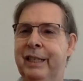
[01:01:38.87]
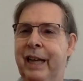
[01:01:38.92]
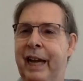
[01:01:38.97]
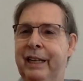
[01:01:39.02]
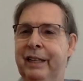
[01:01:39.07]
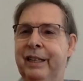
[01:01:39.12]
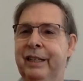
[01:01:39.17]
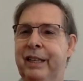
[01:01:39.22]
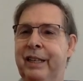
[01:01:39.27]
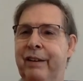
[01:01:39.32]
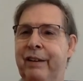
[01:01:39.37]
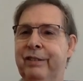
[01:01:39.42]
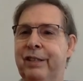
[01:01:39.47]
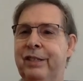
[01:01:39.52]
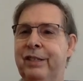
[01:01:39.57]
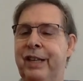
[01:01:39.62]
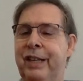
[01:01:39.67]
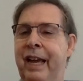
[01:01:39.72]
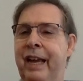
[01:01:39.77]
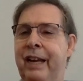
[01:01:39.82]
taken a definite
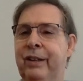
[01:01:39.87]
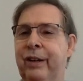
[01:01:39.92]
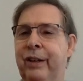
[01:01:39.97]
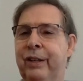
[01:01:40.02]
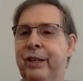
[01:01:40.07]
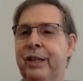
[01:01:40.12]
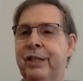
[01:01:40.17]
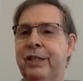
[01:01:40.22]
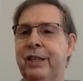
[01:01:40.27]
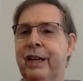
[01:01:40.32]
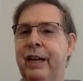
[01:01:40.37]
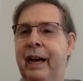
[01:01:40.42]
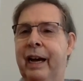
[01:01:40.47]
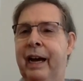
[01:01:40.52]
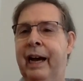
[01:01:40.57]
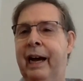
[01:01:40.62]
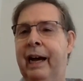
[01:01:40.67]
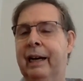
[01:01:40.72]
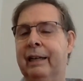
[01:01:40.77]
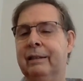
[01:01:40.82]
stand on this.
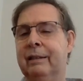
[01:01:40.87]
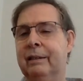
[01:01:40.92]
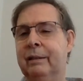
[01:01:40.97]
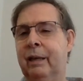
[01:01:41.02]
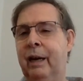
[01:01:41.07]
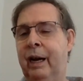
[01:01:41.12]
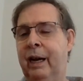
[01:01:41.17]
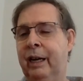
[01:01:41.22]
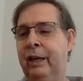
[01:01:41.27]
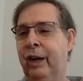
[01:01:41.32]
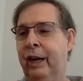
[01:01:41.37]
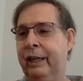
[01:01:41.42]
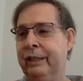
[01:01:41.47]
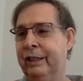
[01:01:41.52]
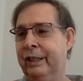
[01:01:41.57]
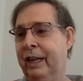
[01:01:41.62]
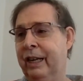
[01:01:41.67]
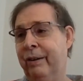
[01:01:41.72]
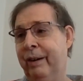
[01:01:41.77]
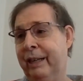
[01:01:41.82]
I'd like
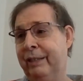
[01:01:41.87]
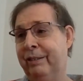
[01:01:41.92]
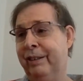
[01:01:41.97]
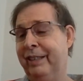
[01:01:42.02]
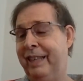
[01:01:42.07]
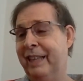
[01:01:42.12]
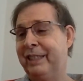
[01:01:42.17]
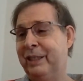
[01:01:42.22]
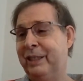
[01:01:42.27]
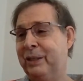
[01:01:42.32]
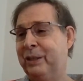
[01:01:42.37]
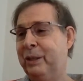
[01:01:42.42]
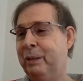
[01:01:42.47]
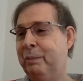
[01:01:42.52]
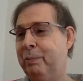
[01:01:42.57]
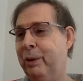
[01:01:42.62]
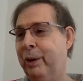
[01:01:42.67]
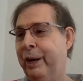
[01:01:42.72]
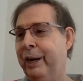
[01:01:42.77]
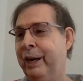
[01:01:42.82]
to know, actually, that's a
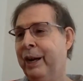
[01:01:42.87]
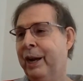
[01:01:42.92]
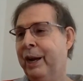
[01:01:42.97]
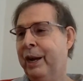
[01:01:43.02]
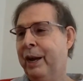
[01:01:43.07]
good point.